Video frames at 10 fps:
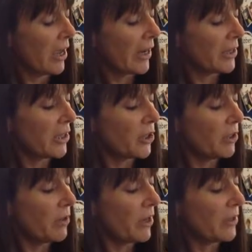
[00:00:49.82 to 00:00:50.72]
And did
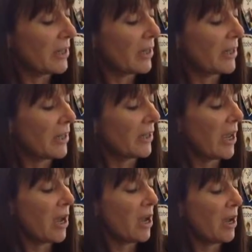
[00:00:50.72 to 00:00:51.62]
you notice I did
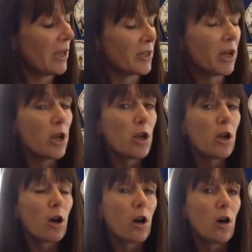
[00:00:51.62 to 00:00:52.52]
that h as a
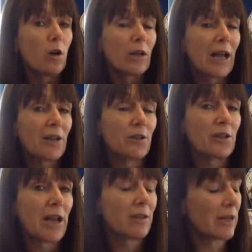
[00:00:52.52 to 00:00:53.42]
long ladder
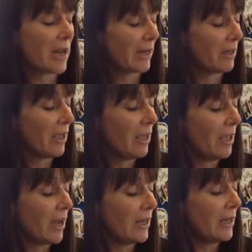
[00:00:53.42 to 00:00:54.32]
down,
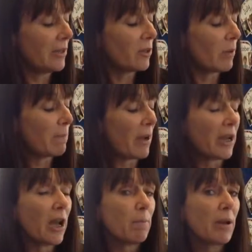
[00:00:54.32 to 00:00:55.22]
a little way
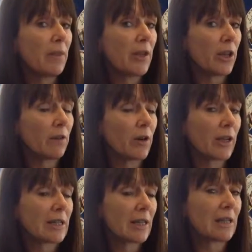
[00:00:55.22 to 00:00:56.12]
back up and then over, and
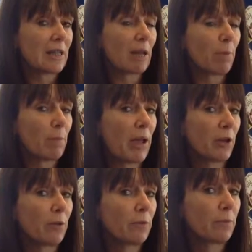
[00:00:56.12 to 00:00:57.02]
I didn't take my pen
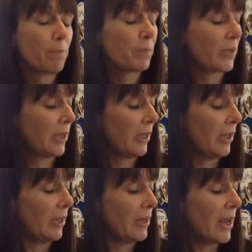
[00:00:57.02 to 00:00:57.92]
off.
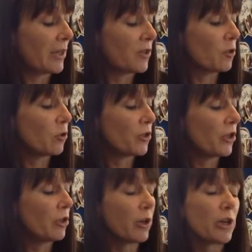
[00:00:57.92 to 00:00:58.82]
Next door to
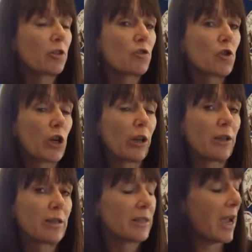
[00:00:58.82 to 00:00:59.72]
your ch
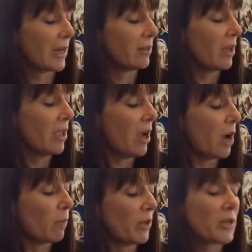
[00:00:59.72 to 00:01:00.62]
sound,
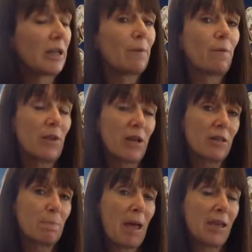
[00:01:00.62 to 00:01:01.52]
I want you to leave a finger
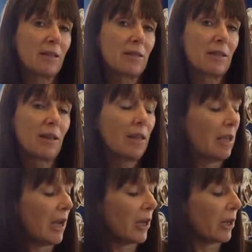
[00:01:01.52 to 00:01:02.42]
space,
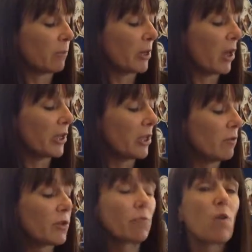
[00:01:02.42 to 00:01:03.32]
and I would like you
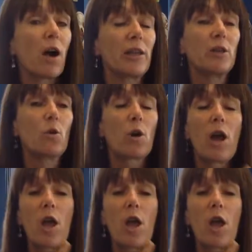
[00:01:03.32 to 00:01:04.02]
to write your